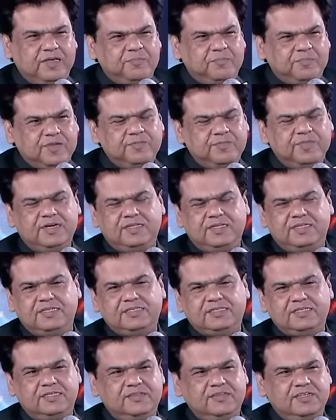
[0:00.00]
implement
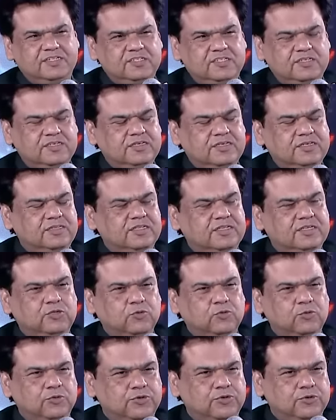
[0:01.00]
this in, this in the
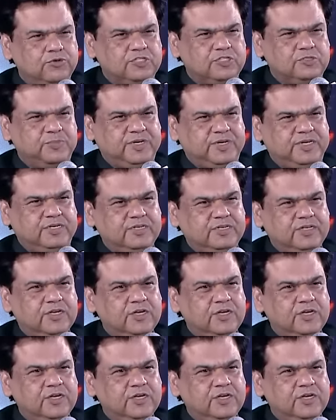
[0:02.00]
true, true spirit.